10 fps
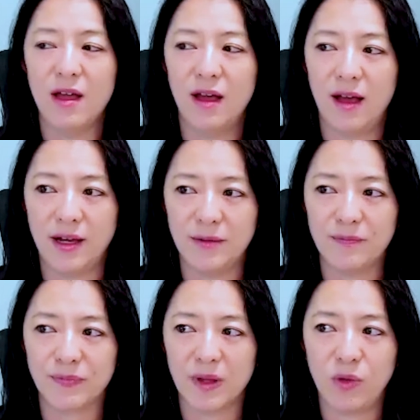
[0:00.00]

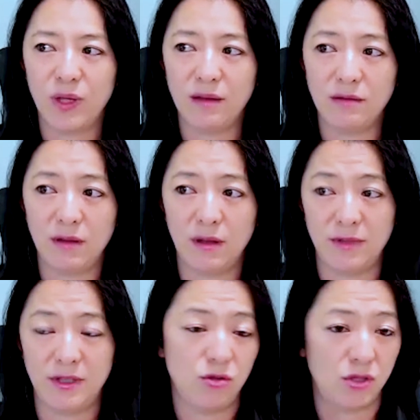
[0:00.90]
um, we, I
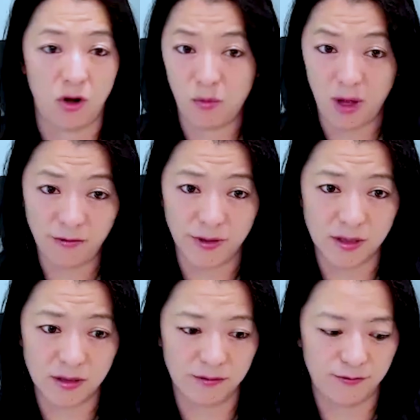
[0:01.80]
mean, use our home
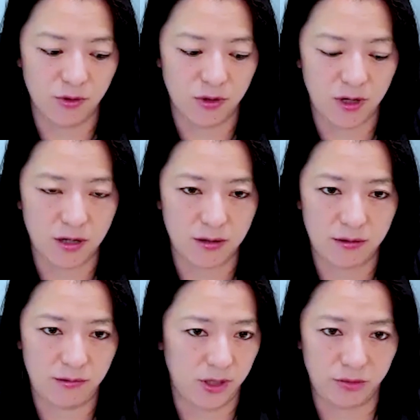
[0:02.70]
office for our
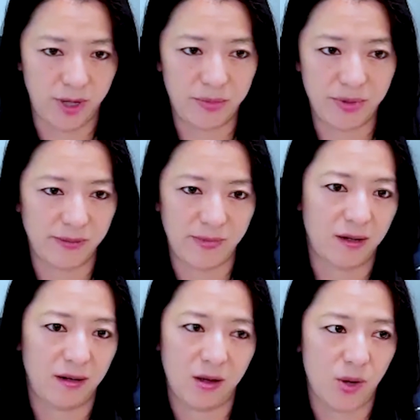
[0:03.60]
rental properties. I'm not
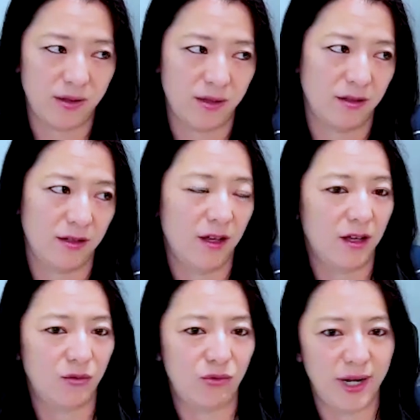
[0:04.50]
going to go out and
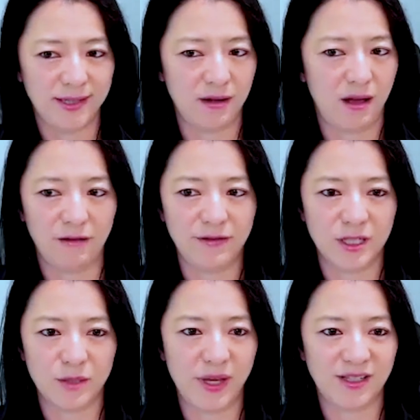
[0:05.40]
rent an office
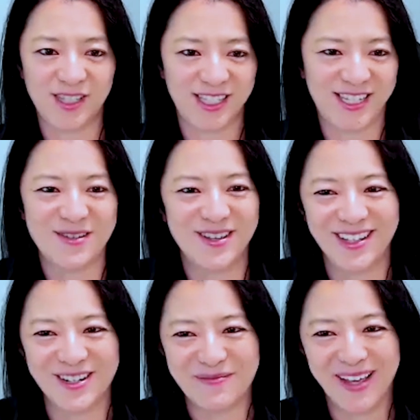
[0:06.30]
space just to you
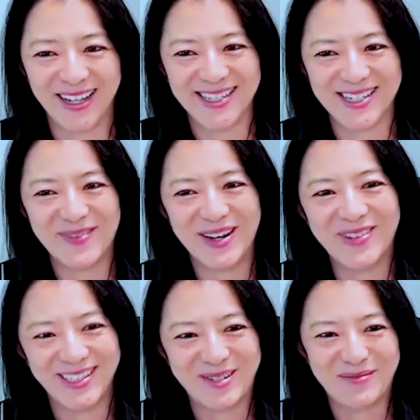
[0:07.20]
know manage my
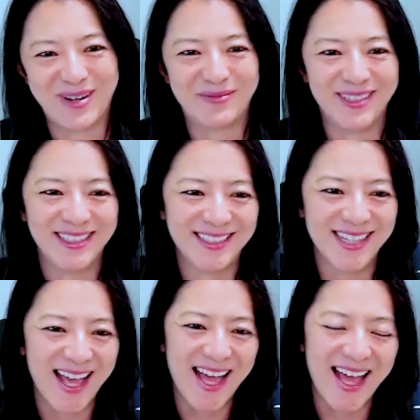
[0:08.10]
rental properties
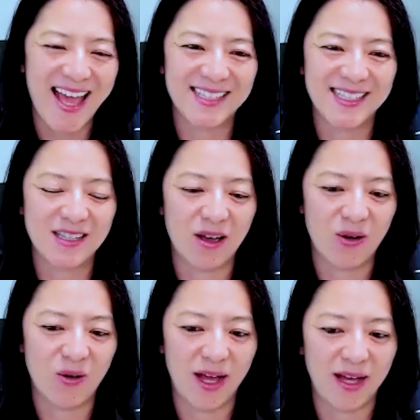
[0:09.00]
and
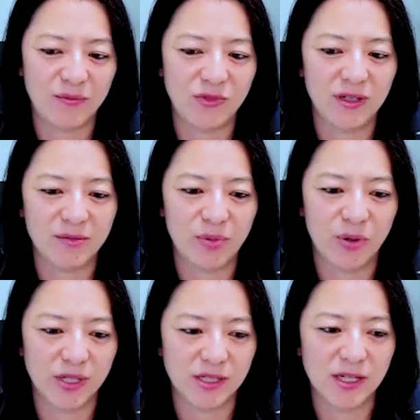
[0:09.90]
so um, really
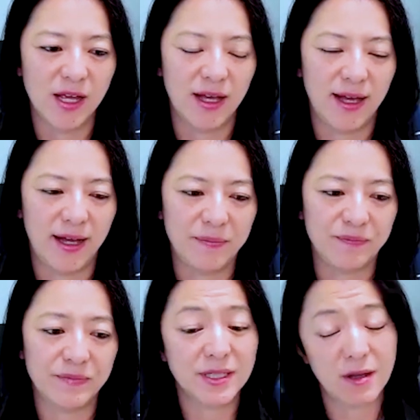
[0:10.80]
important um,
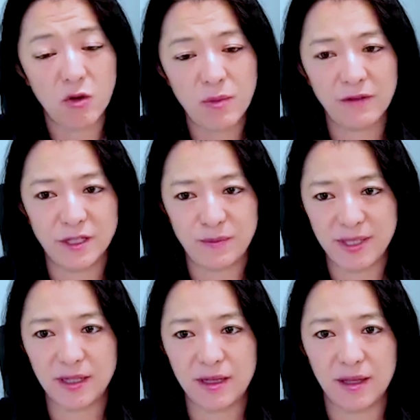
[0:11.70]
because the home office
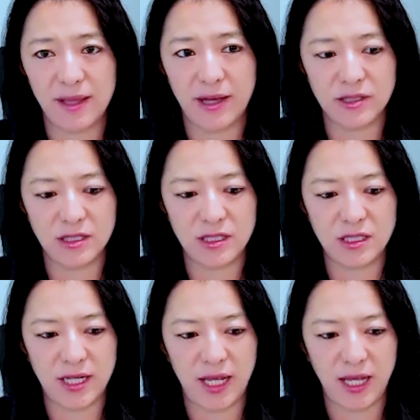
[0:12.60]
basically allows us to
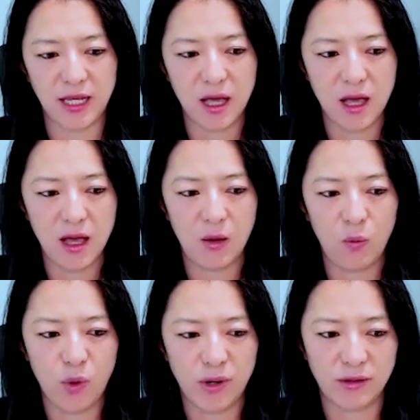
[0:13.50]
take
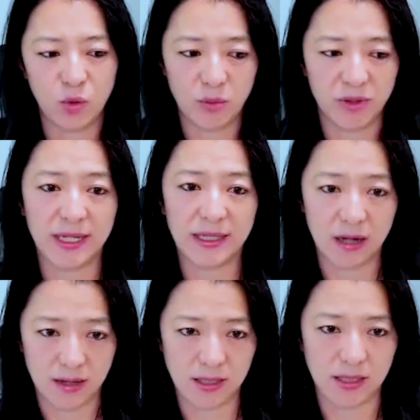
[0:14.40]
what are normally
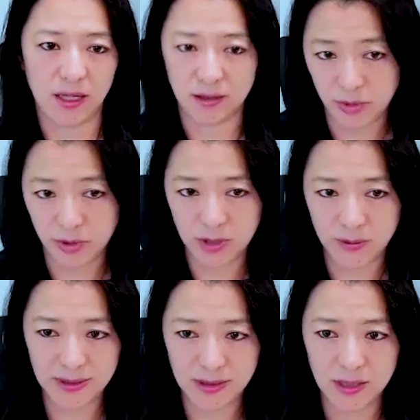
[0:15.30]
non-deductible
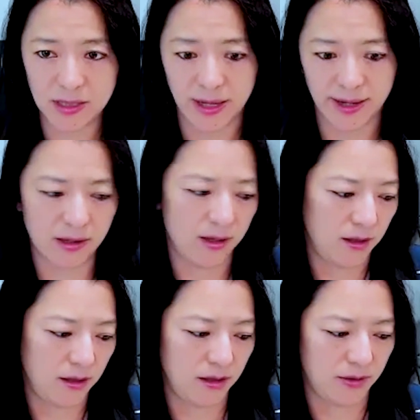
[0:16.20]
expenses like
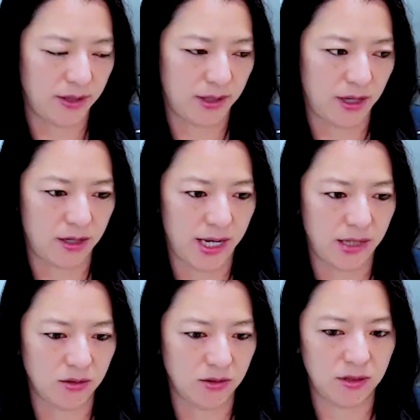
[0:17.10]
you know our, our
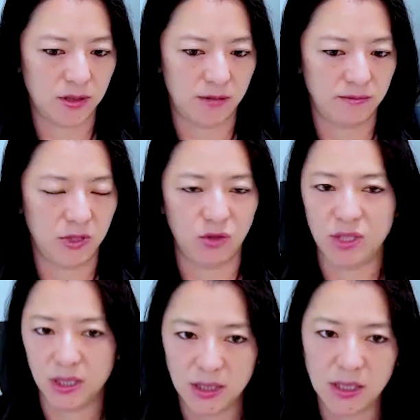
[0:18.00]
house um,
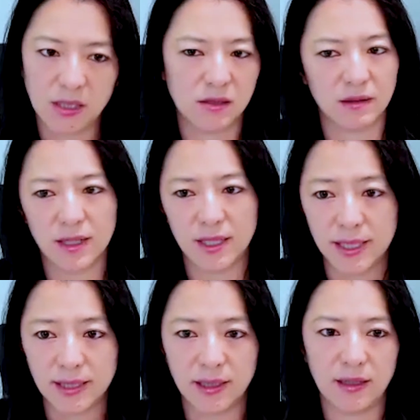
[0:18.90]
utilities and
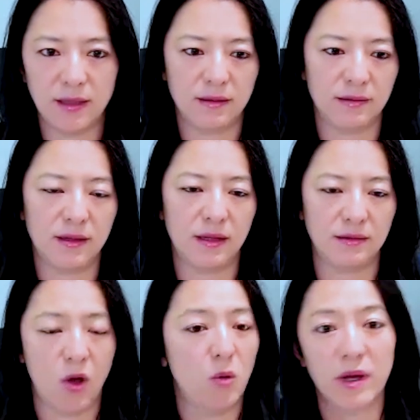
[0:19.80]
cleaning and, and
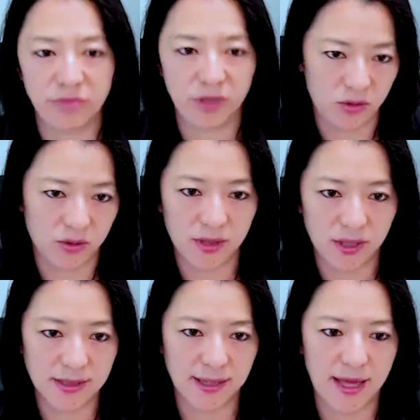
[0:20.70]
home computer and
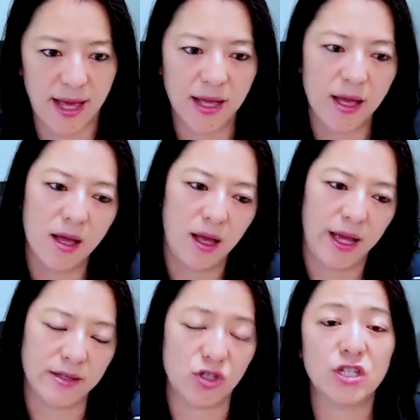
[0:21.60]
things like that
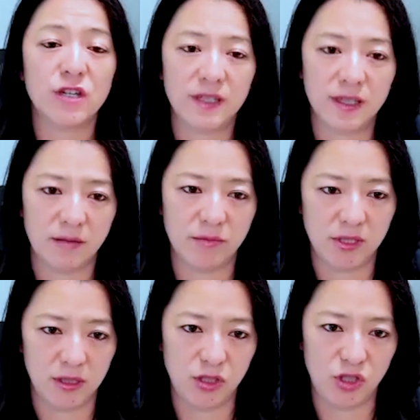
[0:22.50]
and shifting them
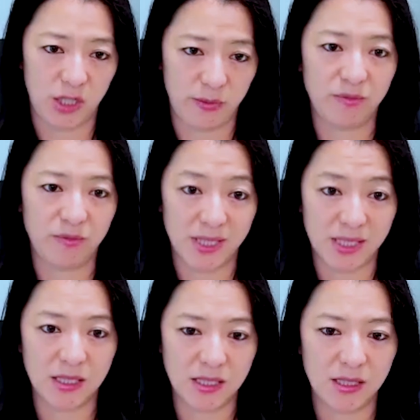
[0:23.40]
into legitimate
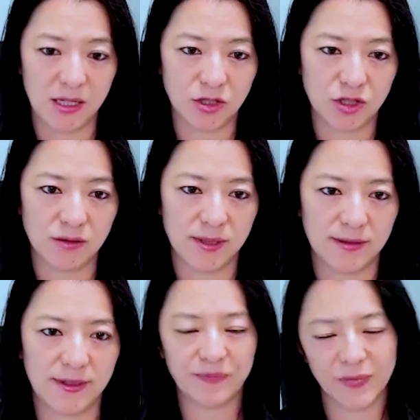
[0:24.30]
business deductions
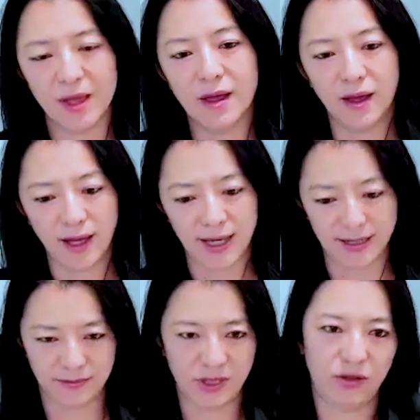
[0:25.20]
right
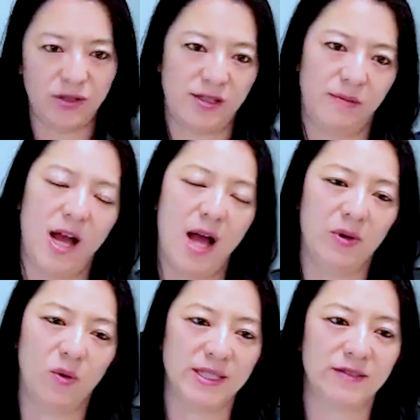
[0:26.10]
um, so those are some
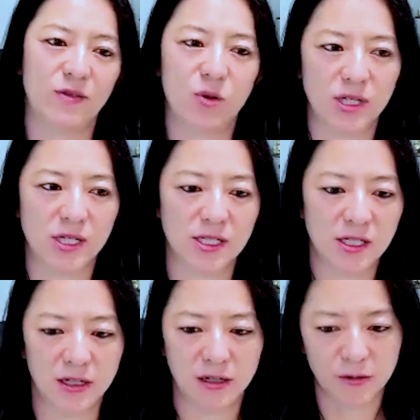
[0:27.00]
common ones of course
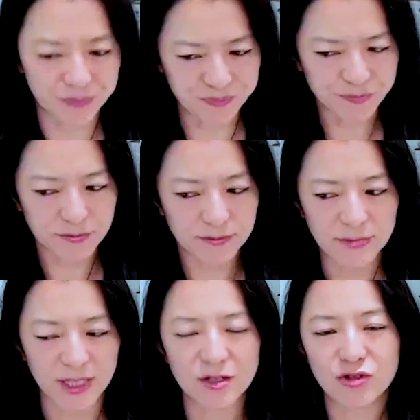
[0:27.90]
you know
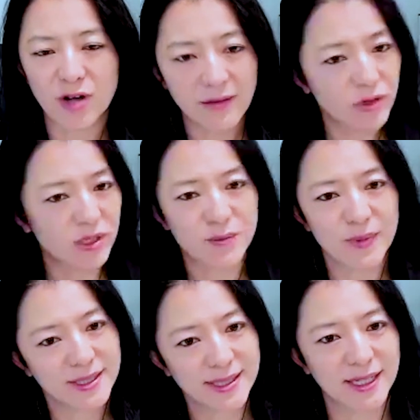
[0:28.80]
travel
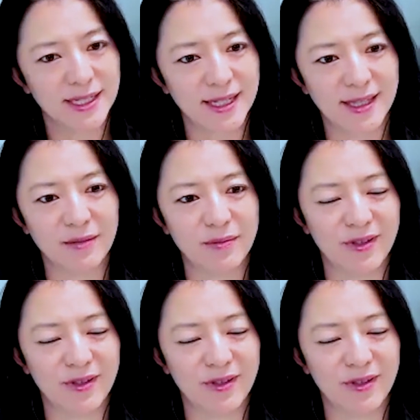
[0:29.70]
expenses. I think